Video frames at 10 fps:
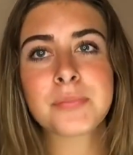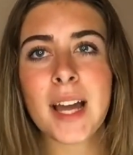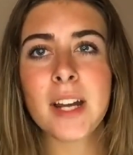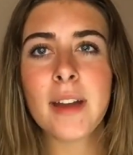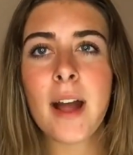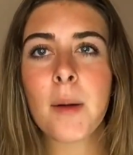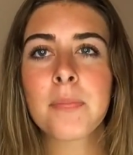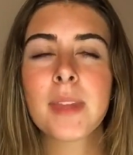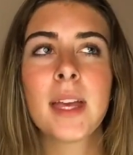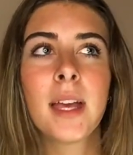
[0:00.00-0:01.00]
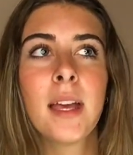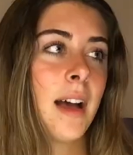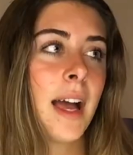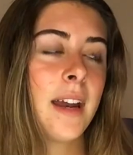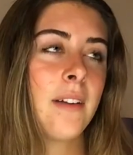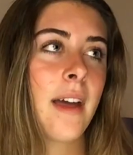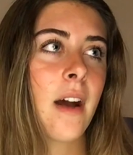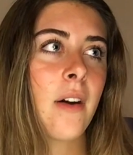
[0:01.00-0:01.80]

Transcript: I don't know. I don't know.